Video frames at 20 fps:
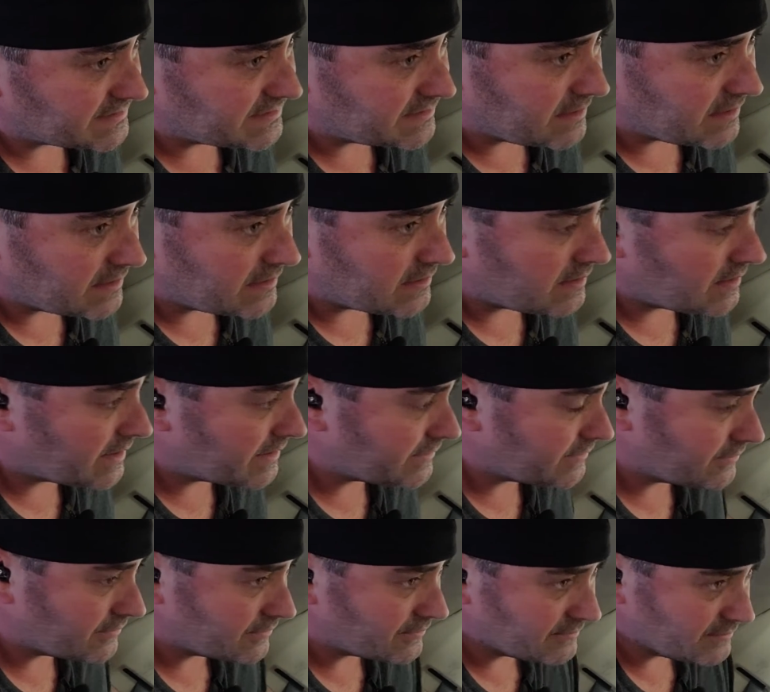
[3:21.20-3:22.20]
is not hot,
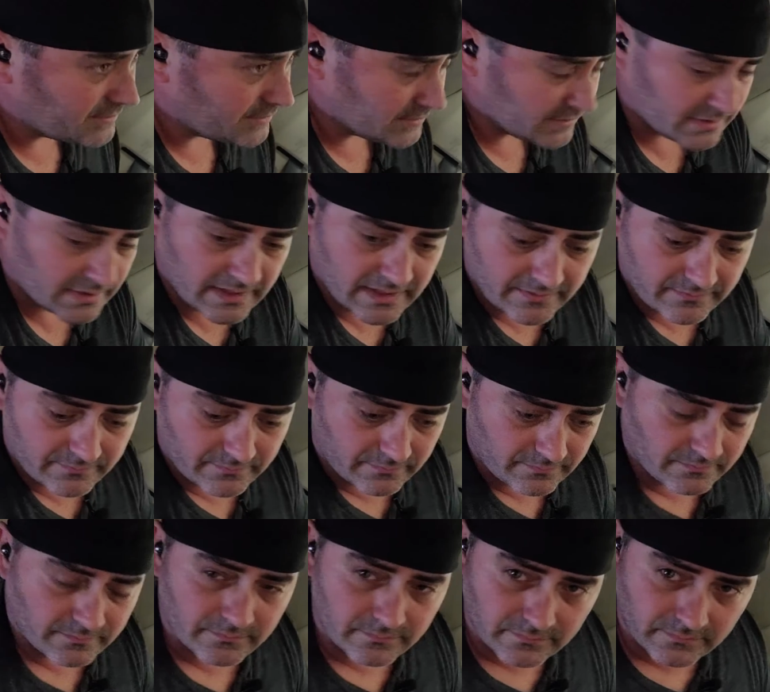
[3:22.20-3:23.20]
you're going to have
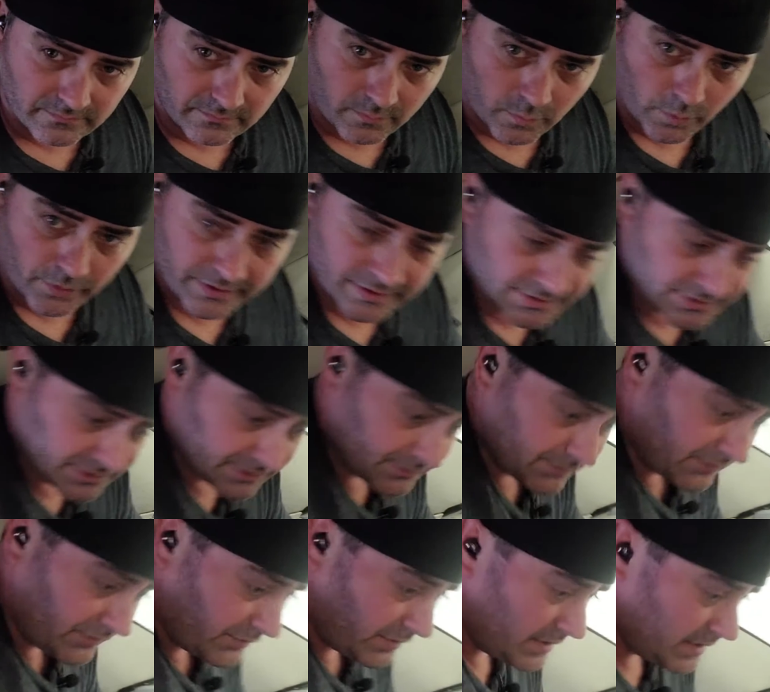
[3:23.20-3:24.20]
more
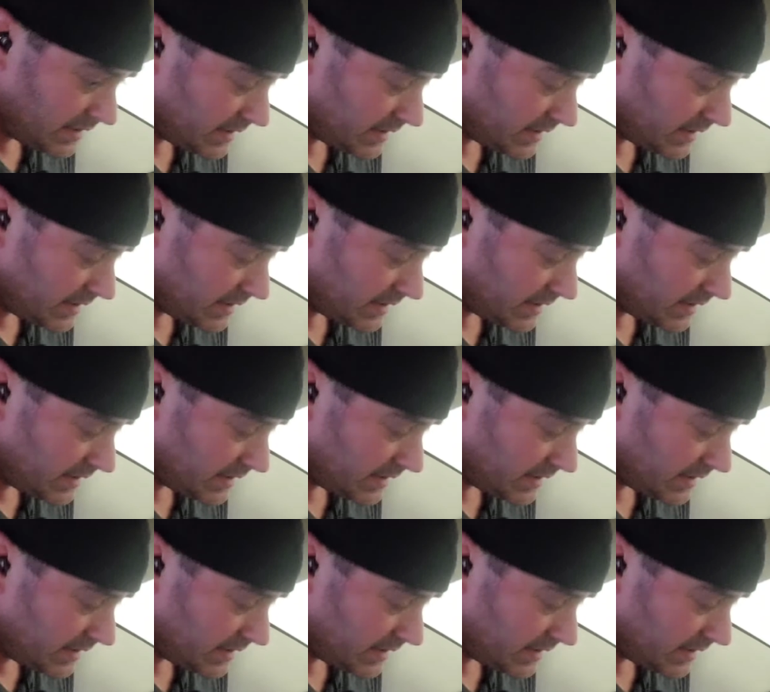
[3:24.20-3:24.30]
issues.